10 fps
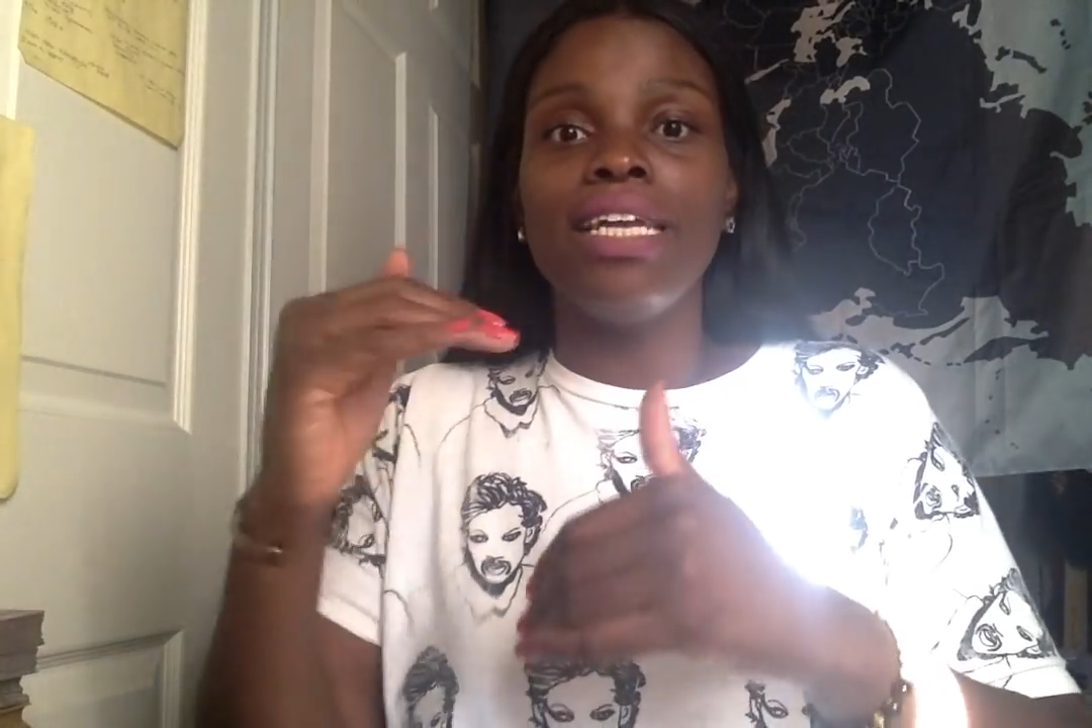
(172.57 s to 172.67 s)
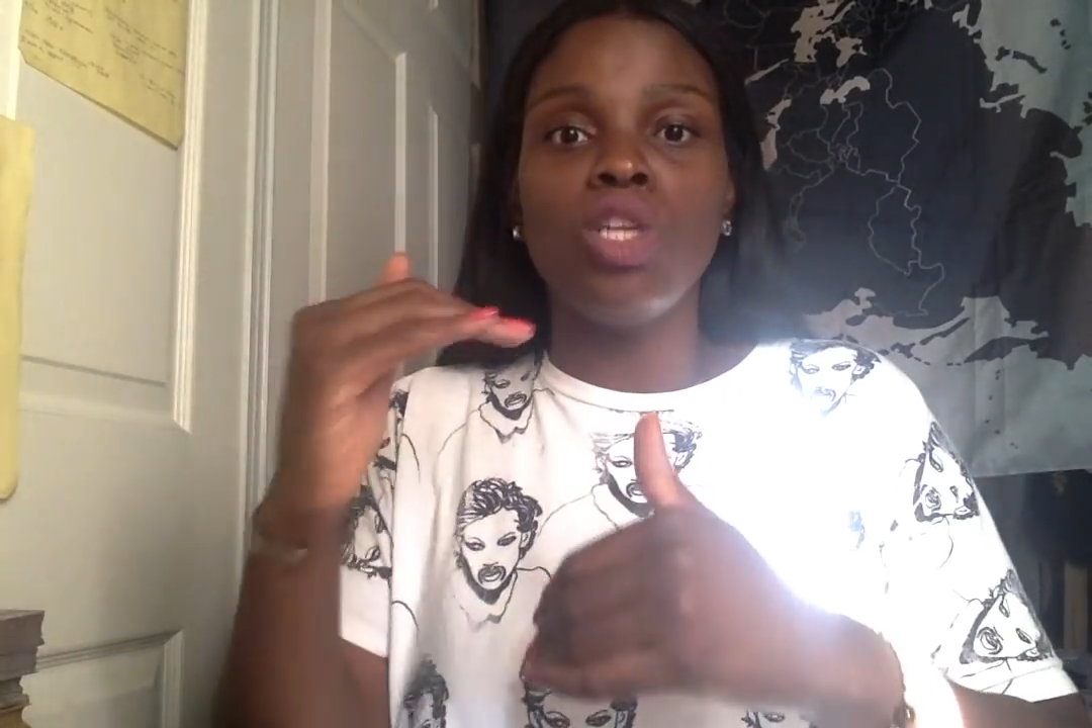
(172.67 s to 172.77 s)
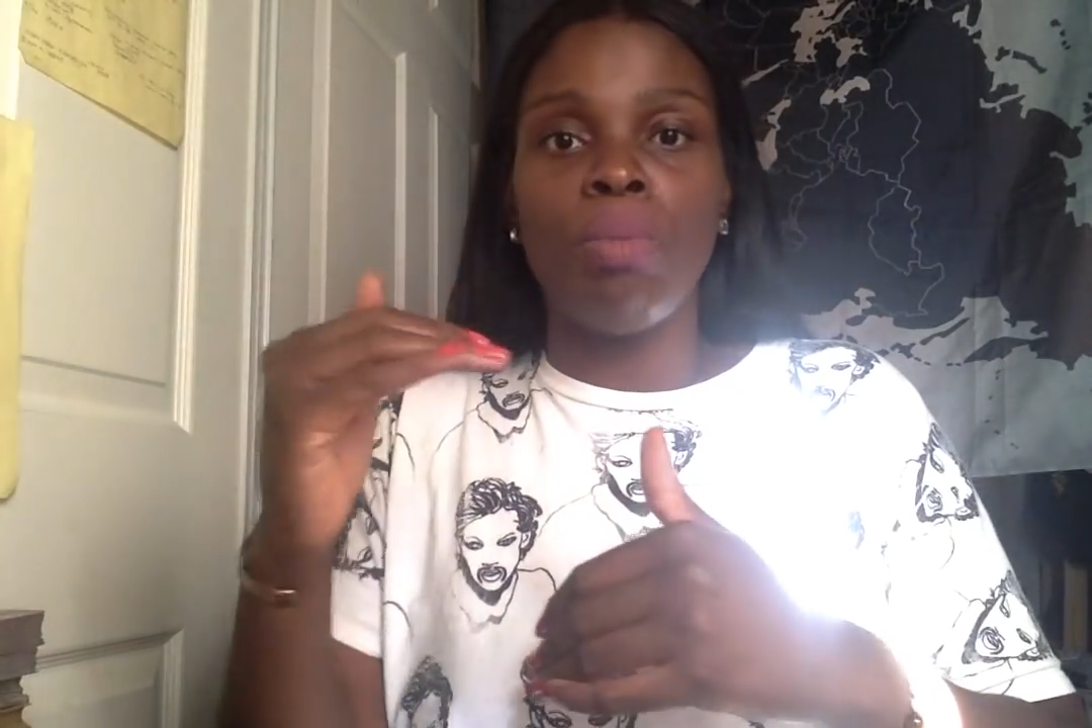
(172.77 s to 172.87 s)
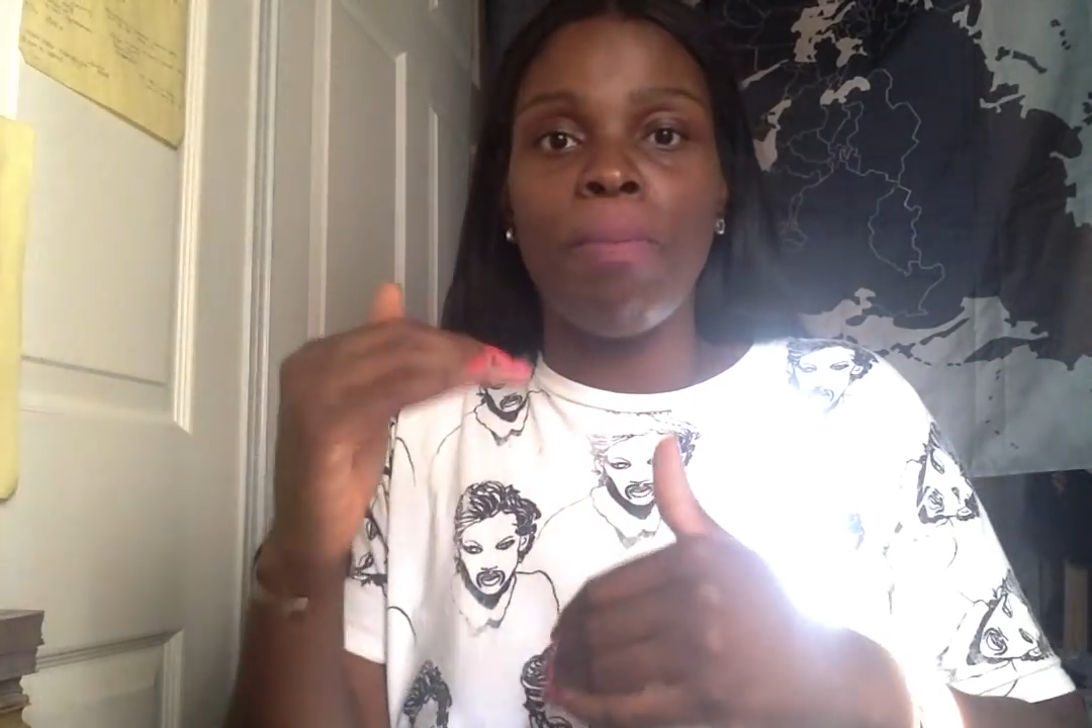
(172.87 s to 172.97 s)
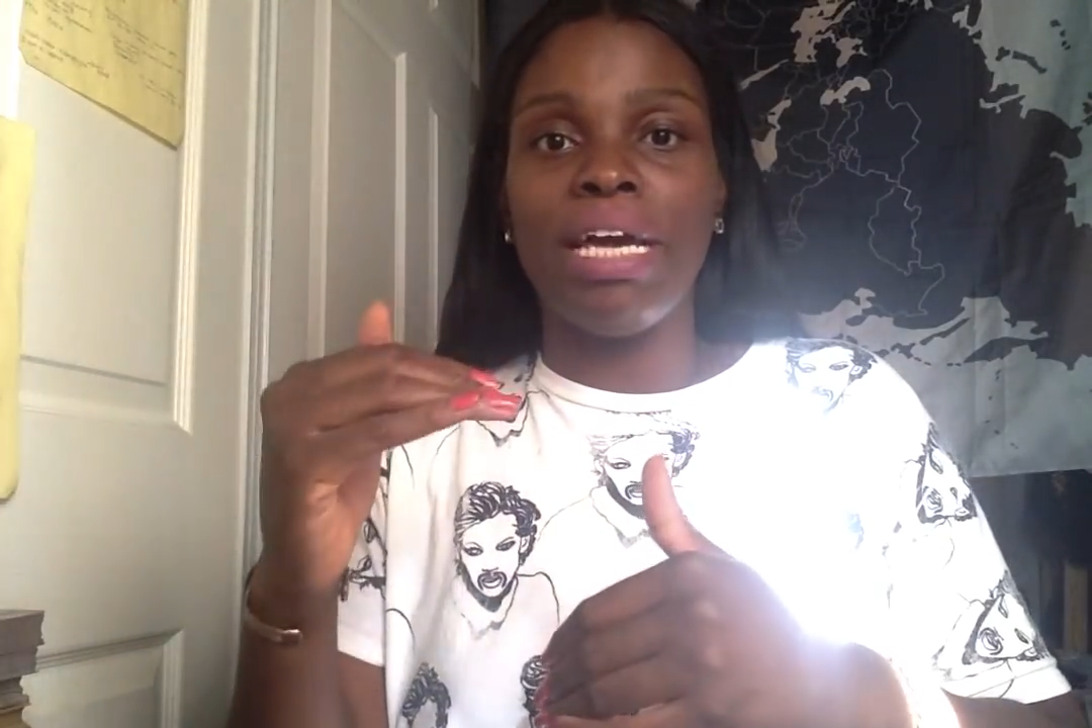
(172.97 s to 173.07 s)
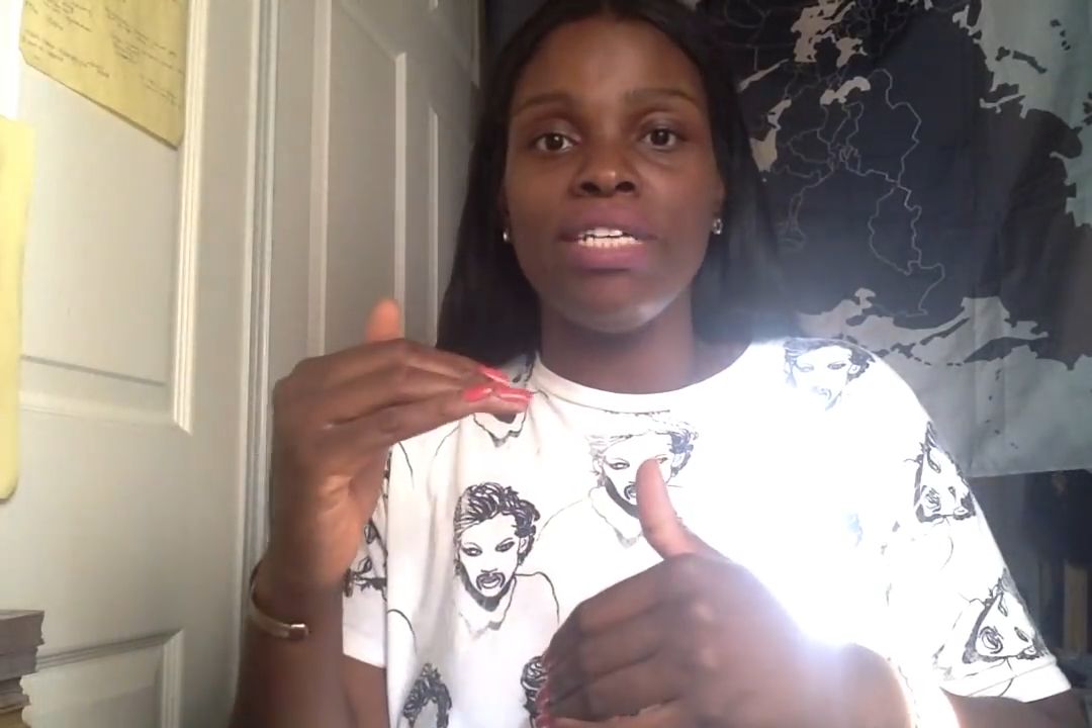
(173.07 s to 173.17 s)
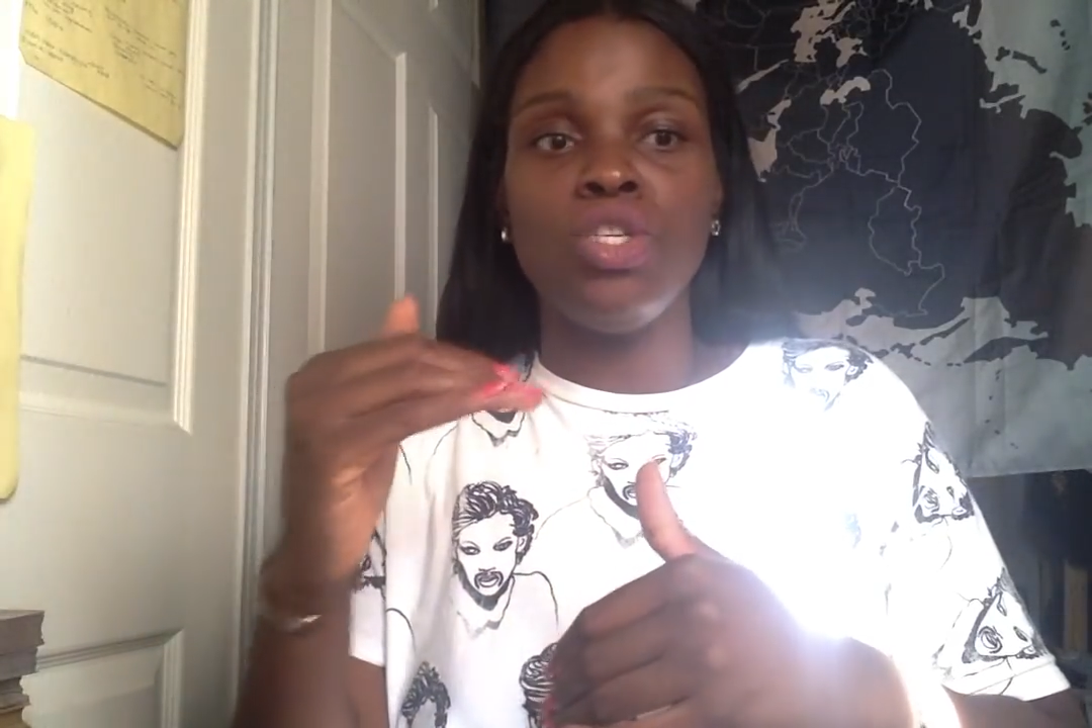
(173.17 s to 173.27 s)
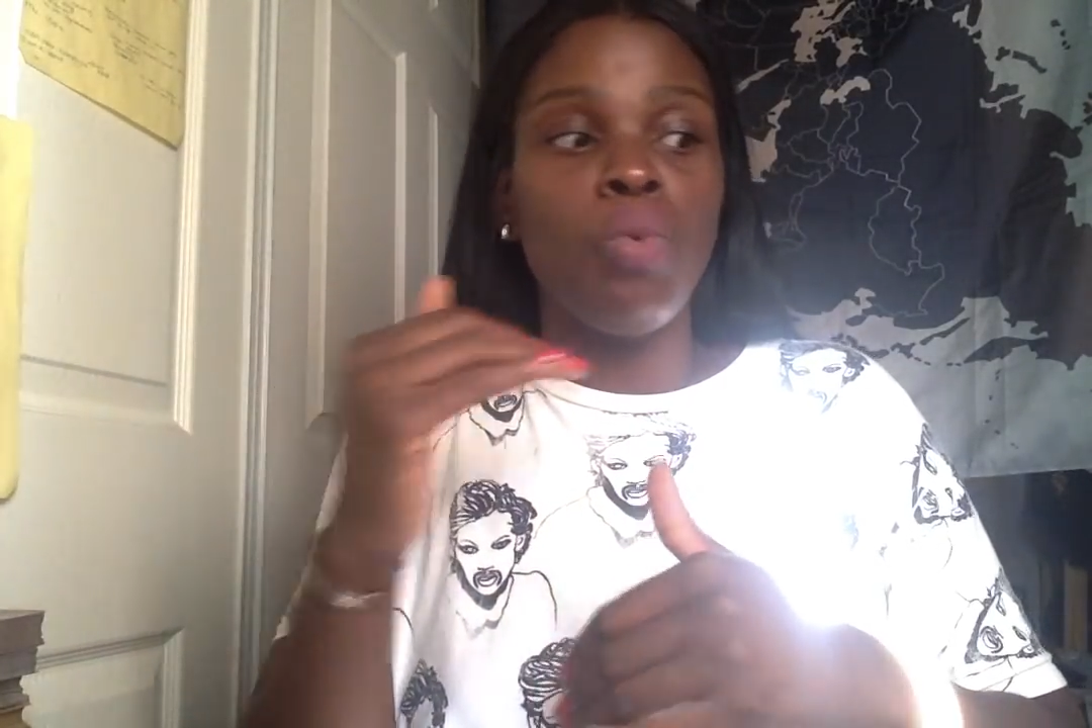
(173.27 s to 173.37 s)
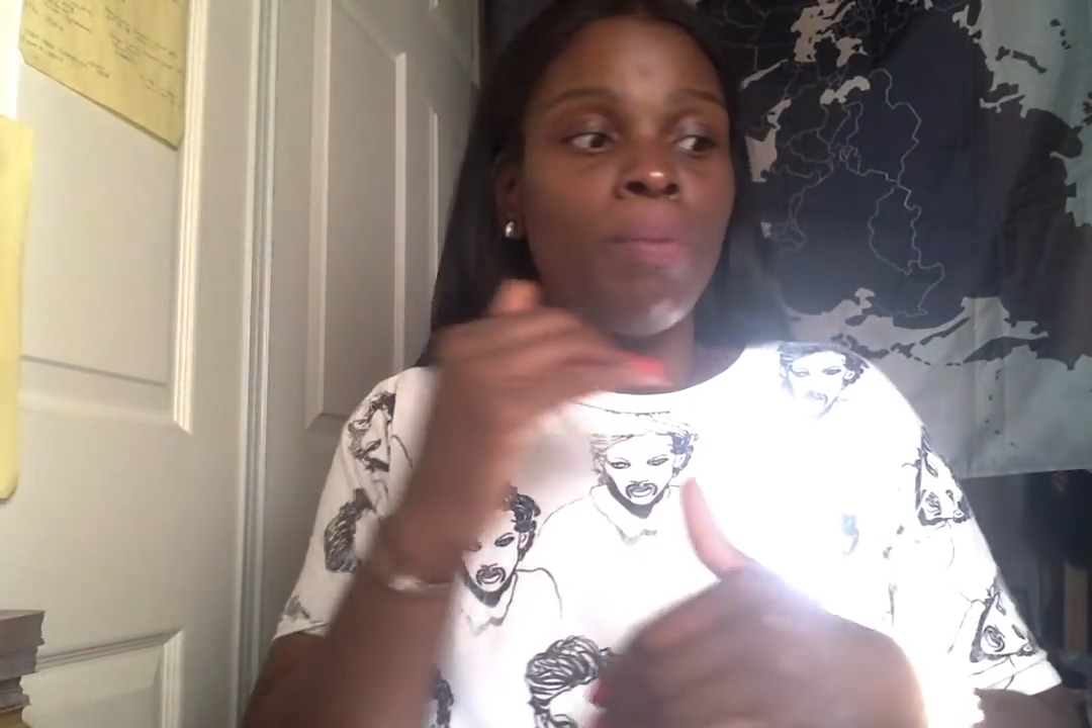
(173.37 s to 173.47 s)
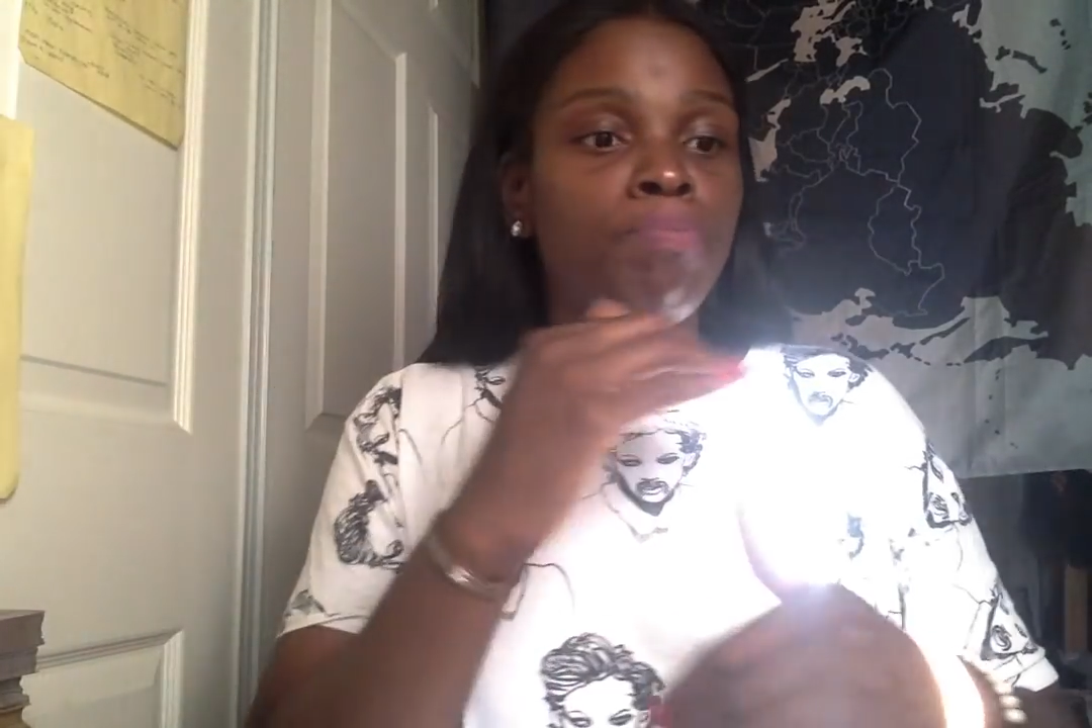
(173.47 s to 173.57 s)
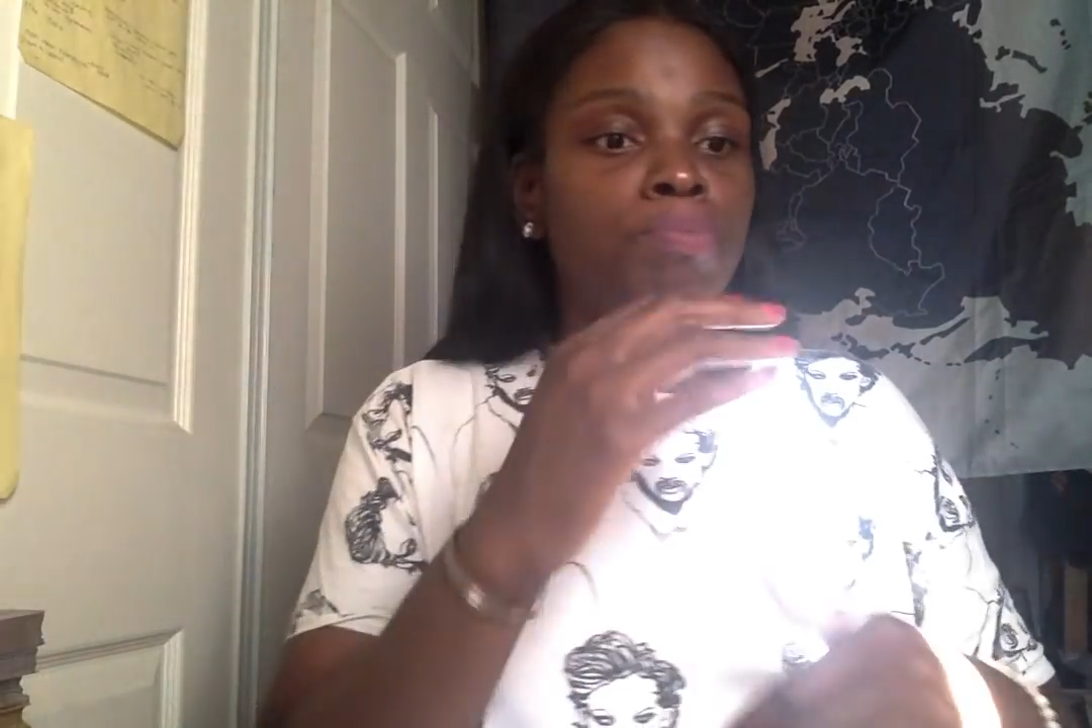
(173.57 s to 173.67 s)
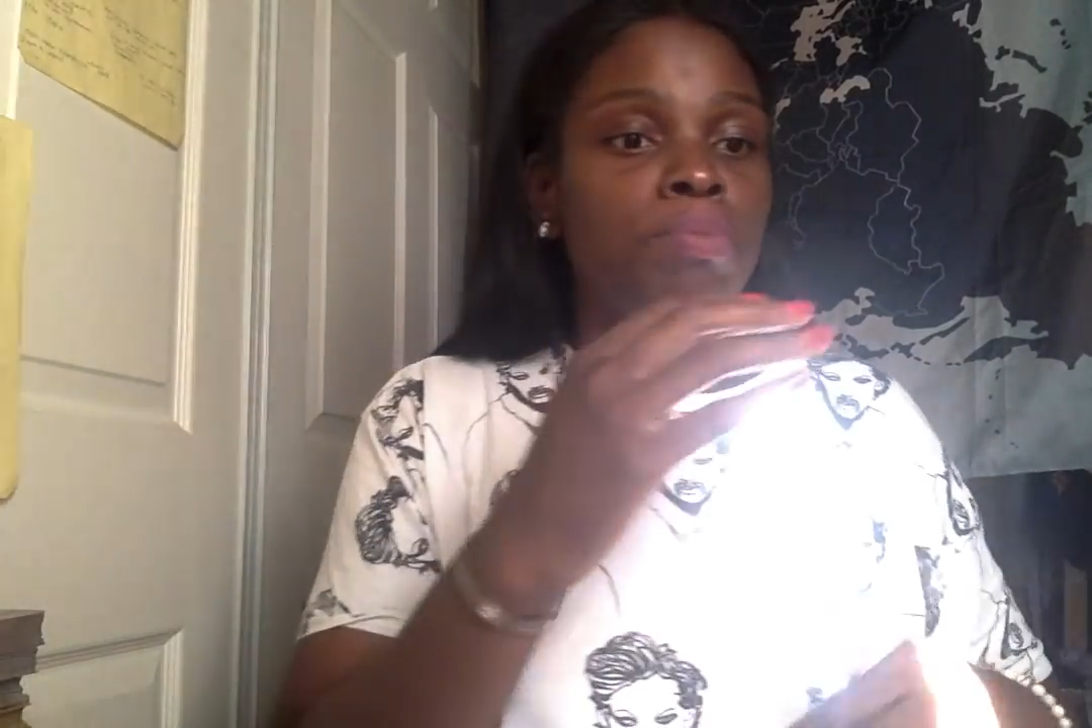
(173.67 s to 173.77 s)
a little bit because you were